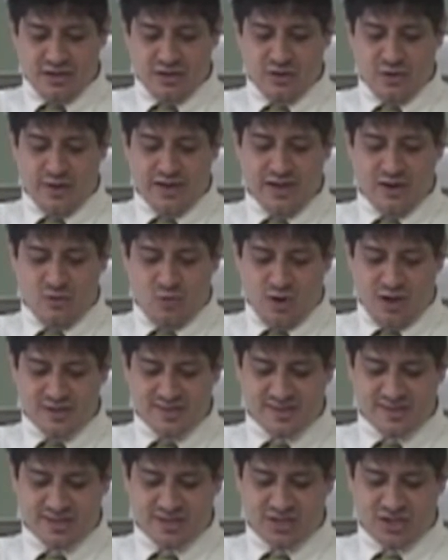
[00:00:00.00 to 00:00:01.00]
Going at
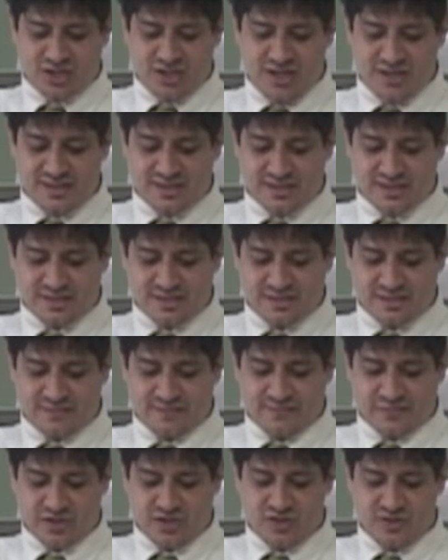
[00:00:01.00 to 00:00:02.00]
once to Jesus,
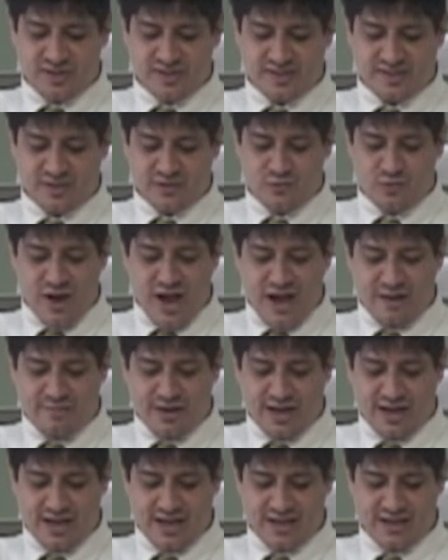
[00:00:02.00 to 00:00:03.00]
Judas said,
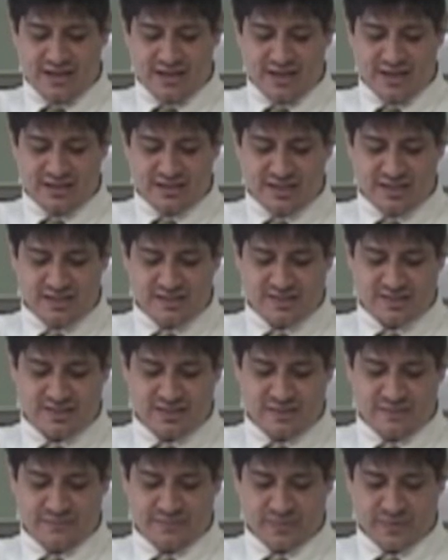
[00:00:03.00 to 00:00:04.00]
Rabbi, and kissed
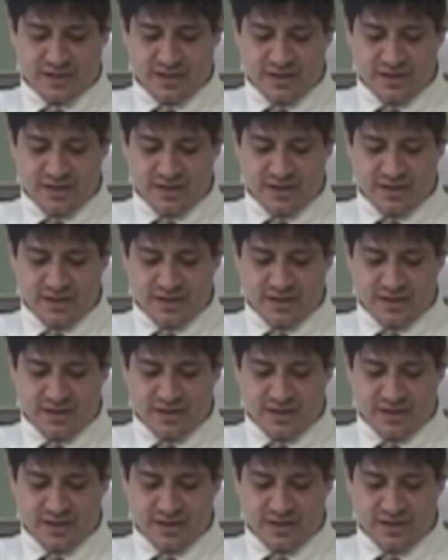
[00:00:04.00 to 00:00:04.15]
him.